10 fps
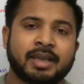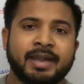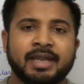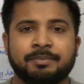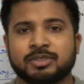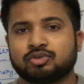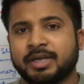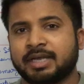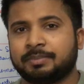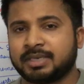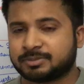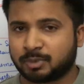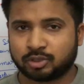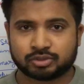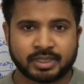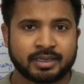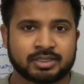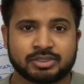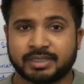ADP to ATP it produces the energy.